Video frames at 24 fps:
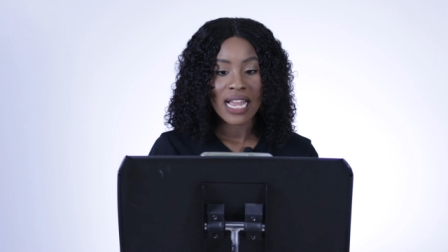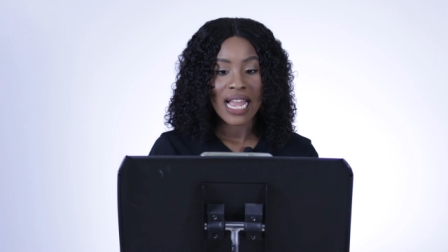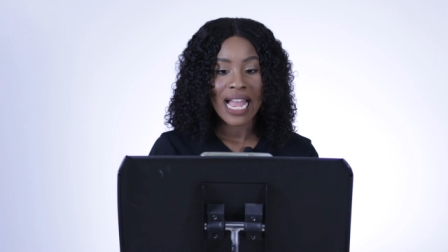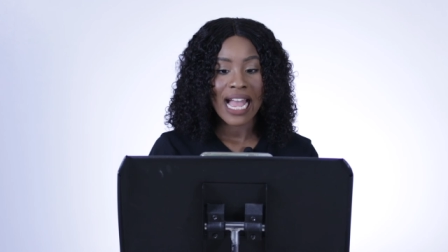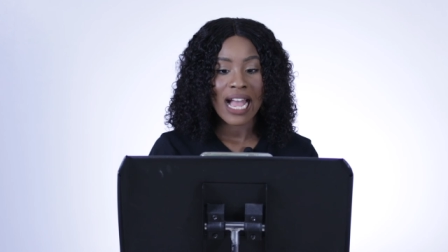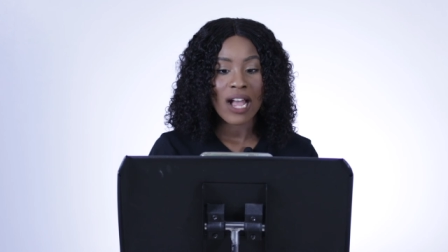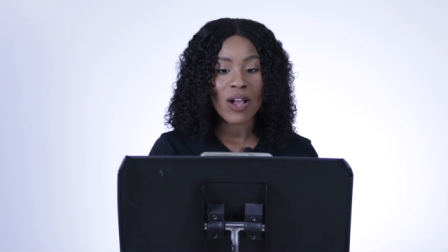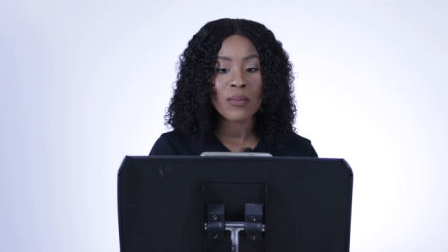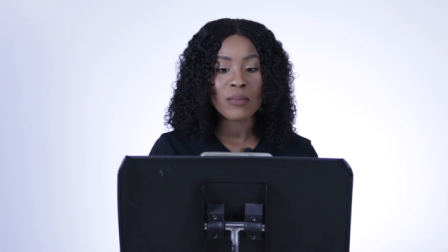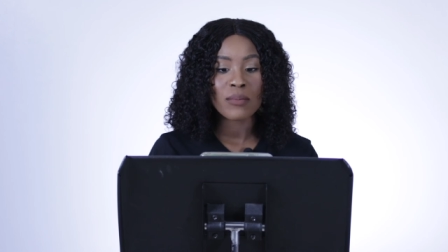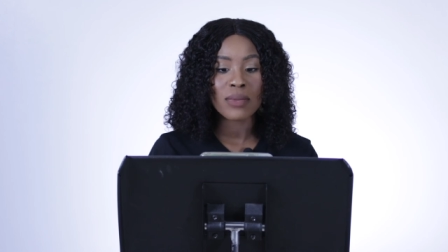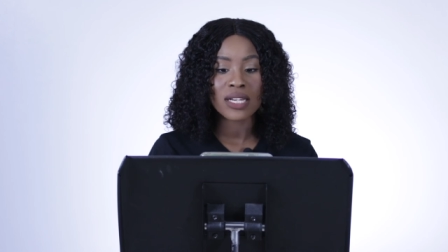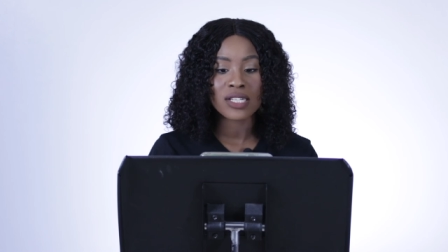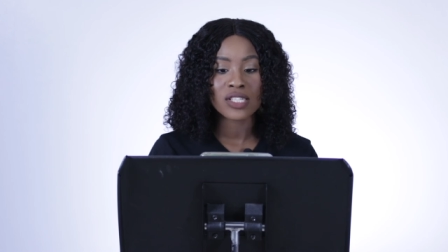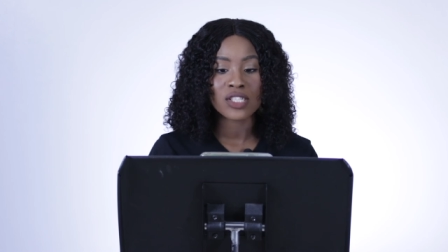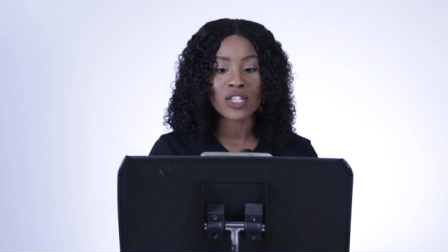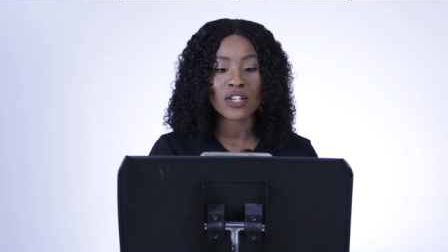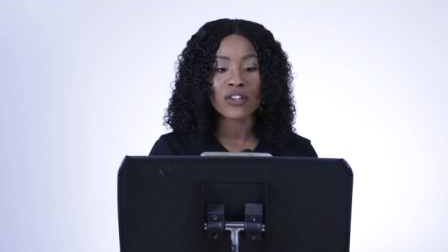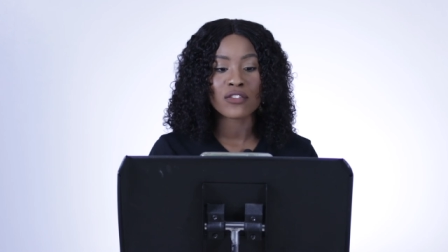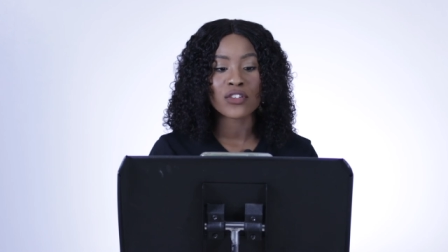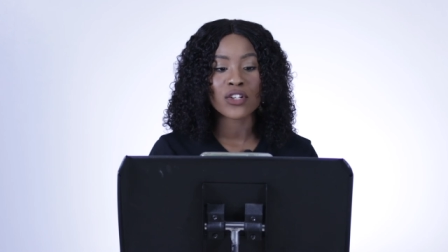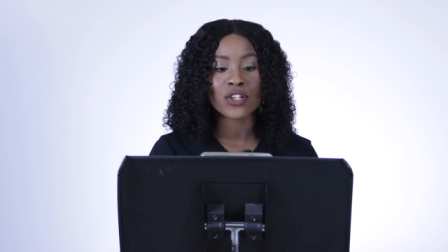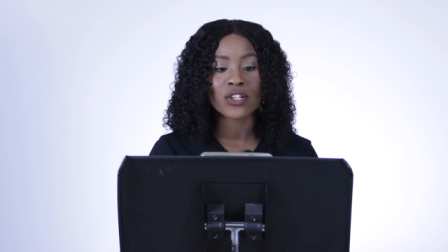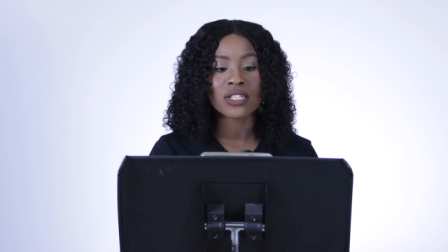how much
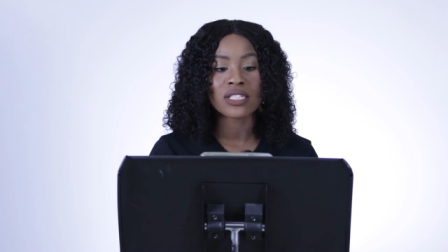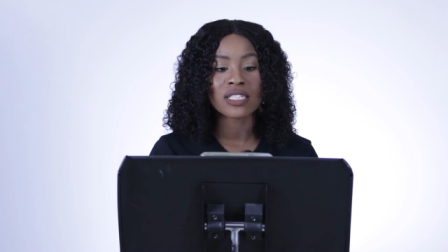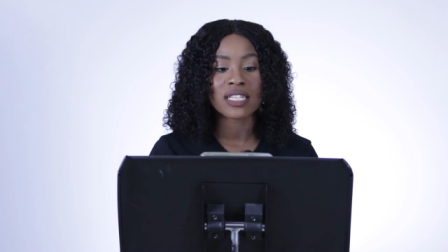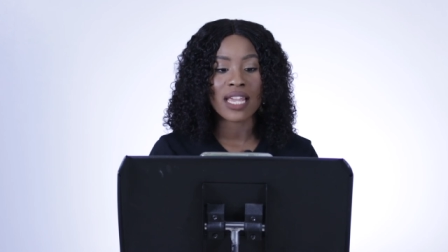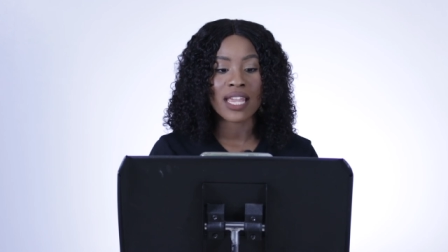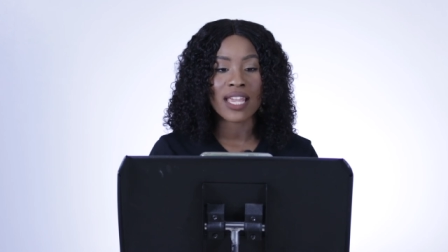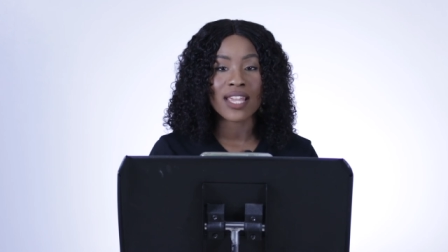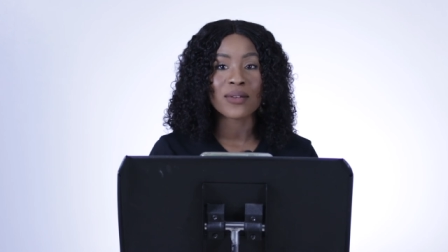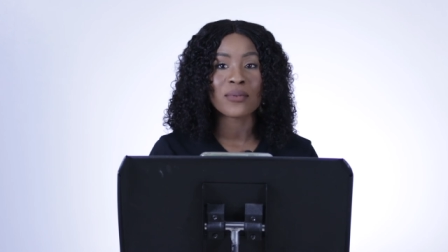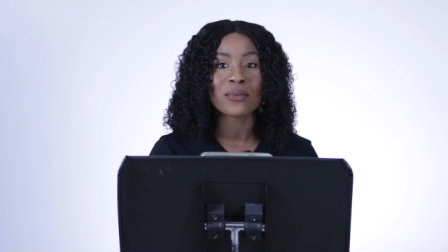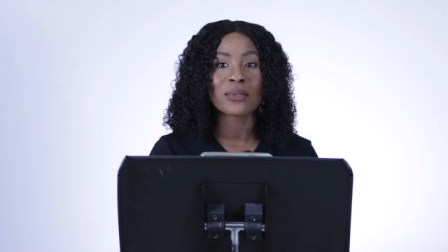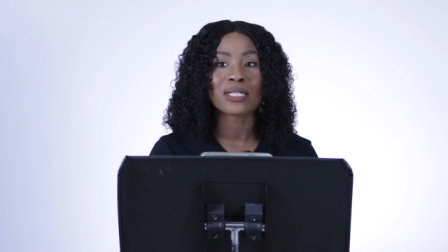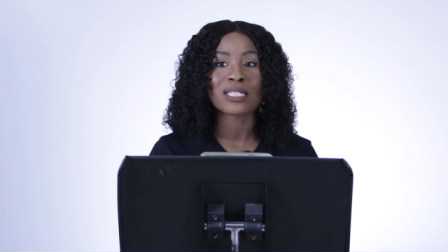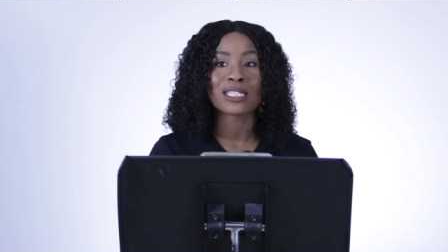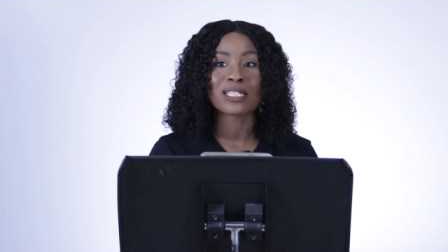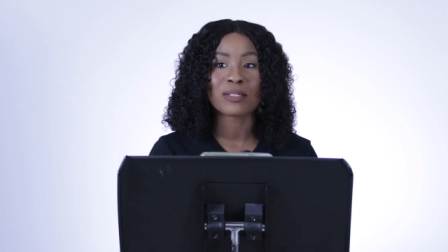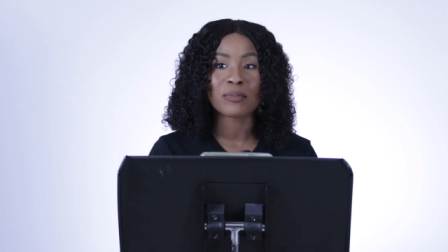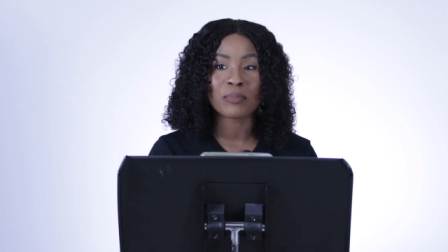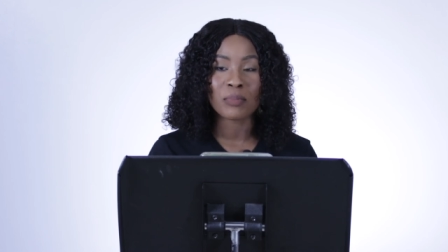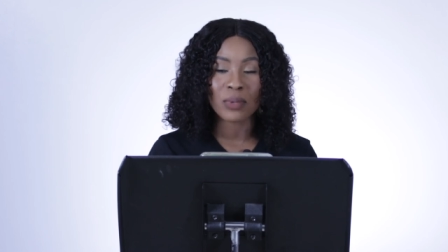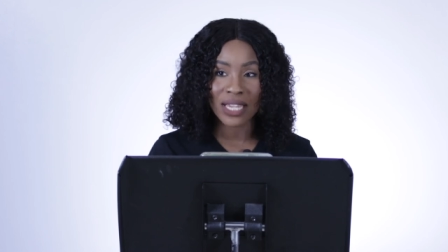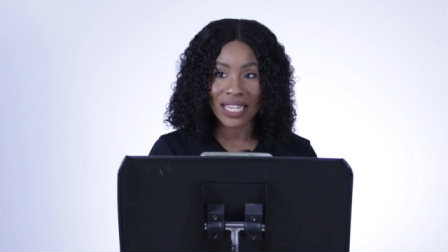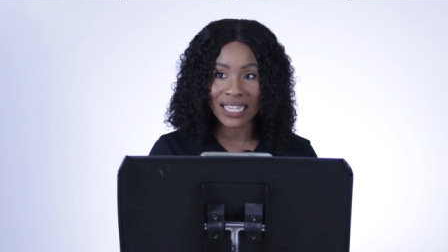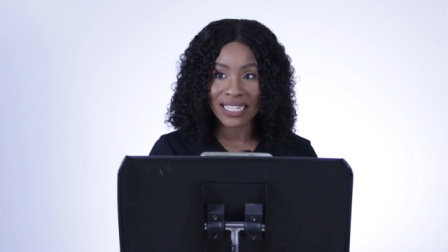of your day was
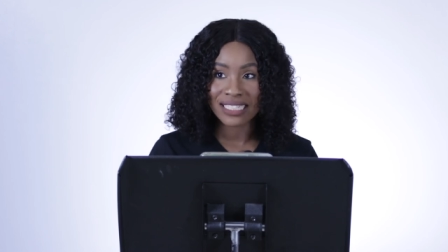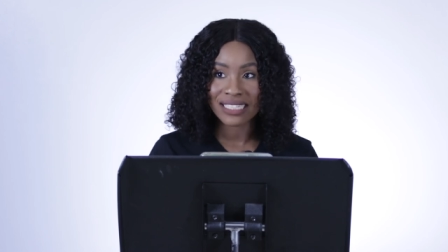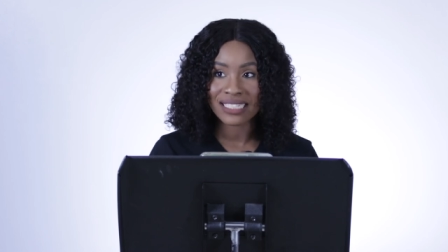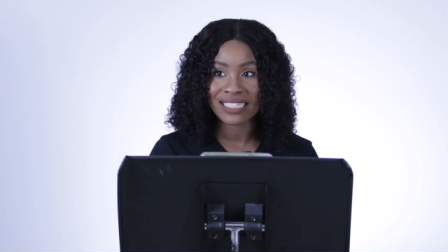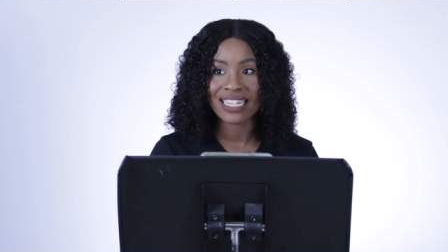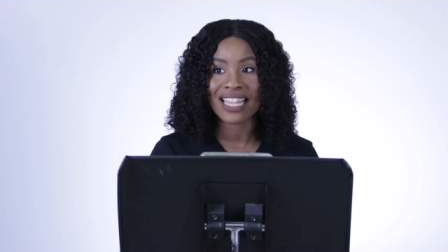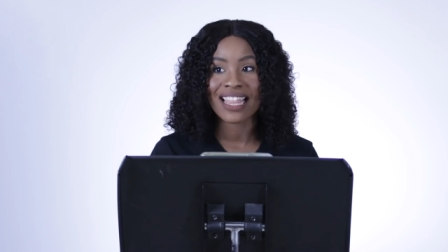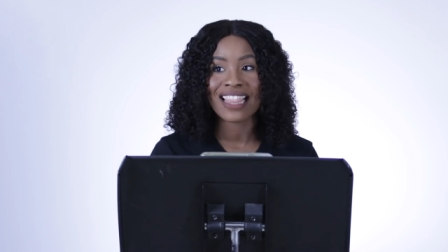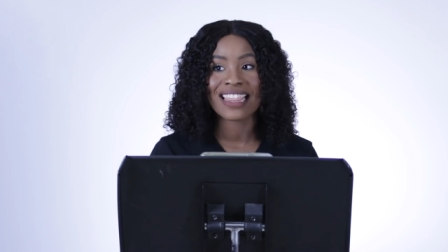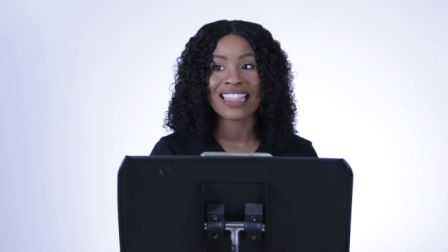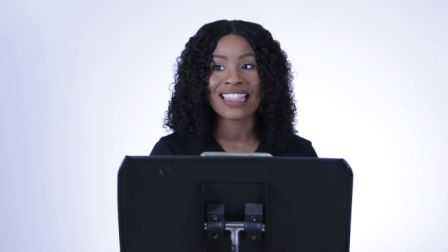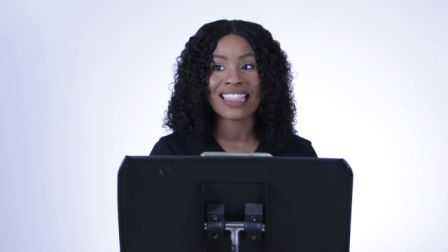spent